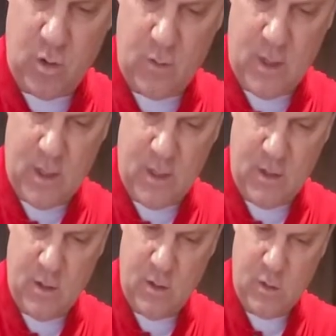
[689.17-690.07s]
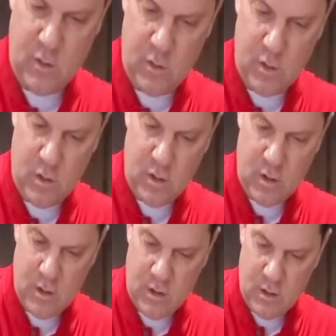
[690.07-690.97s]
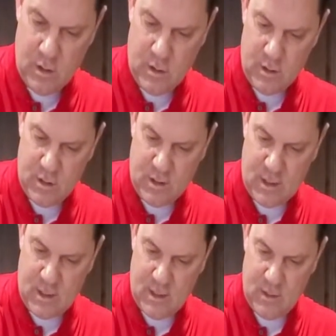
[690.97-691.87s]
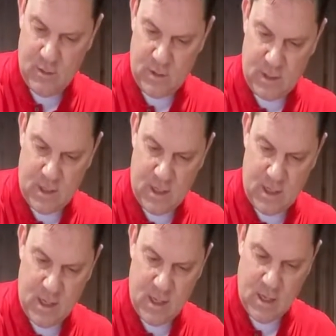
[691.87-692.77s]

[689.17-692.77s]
it around. Just let it do its thing.